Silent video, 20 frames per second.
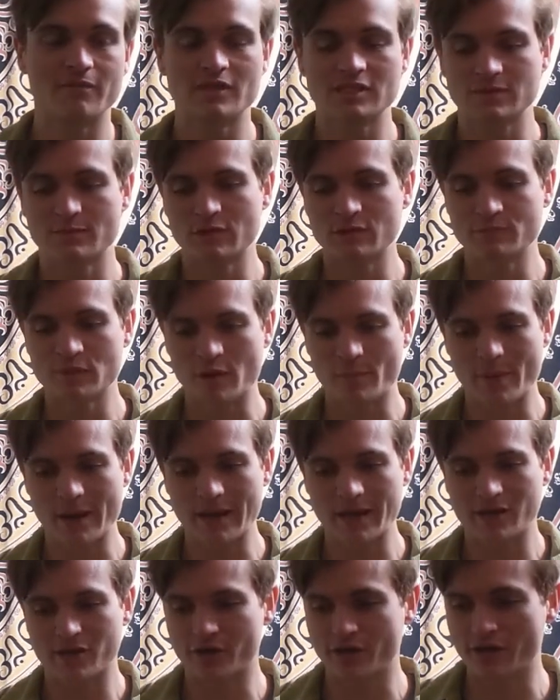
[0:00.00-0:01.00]
This must be a
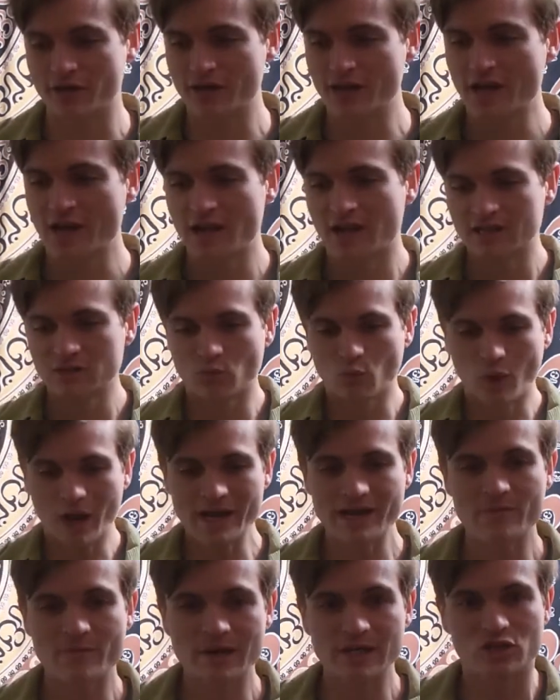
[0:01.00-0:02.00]
pattern.
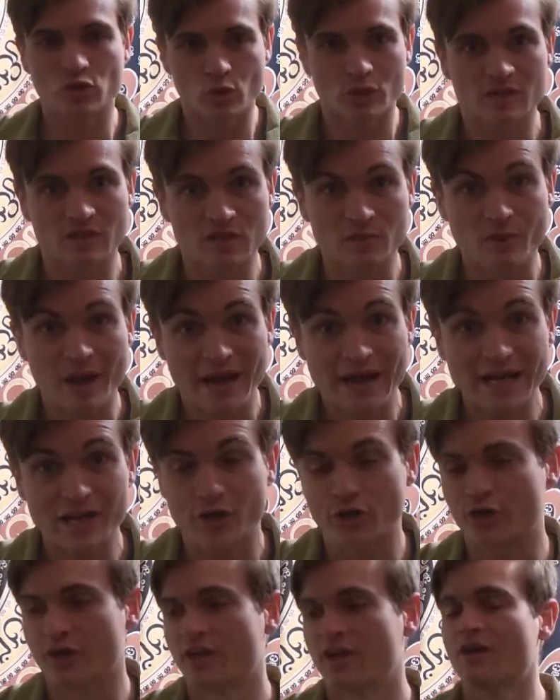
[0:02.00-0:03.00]
Why am I doing this
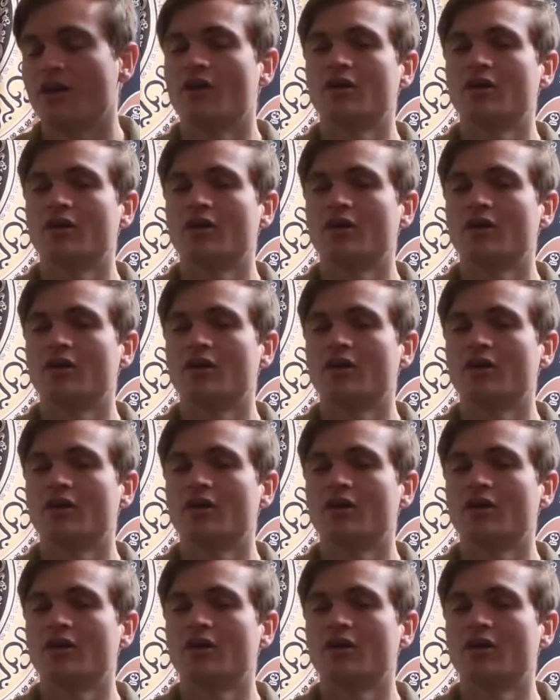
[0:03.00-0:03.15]
pattern?